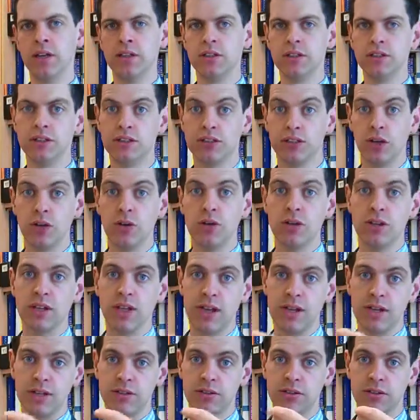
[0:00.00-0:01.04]
so
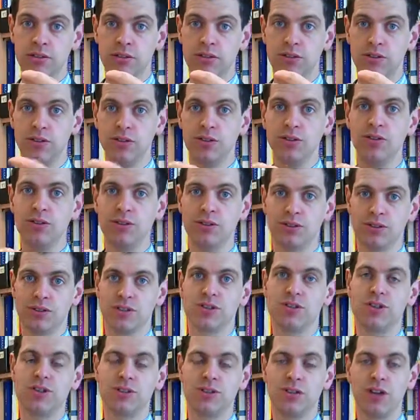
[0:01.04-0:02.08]
that you as a
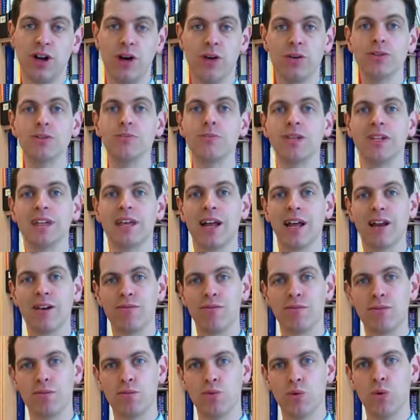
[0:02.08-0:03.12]
student ultimately get a
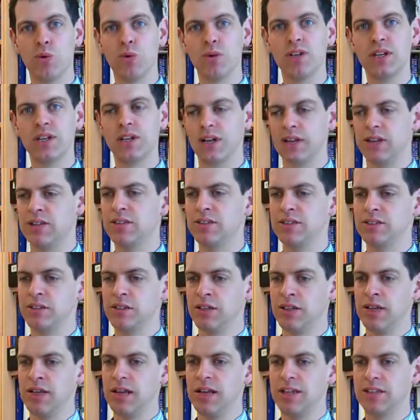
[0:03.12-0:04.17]
rewarding and
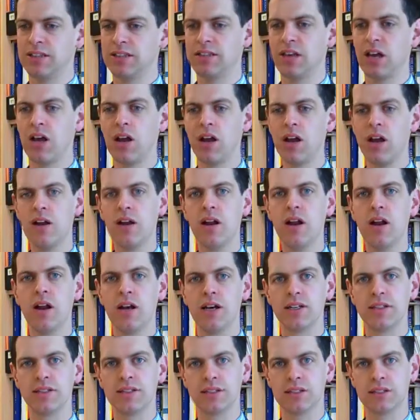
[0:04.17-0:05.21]

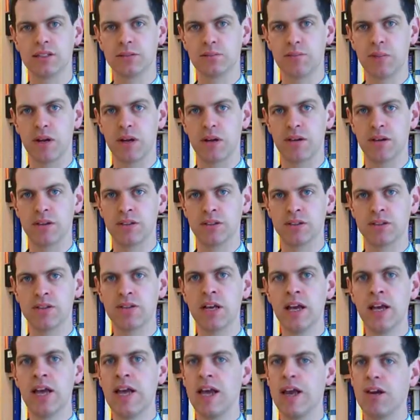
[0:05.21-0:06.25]
internalized experience
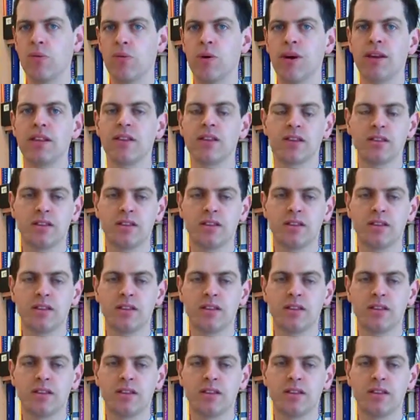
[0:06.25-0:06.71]
in a way that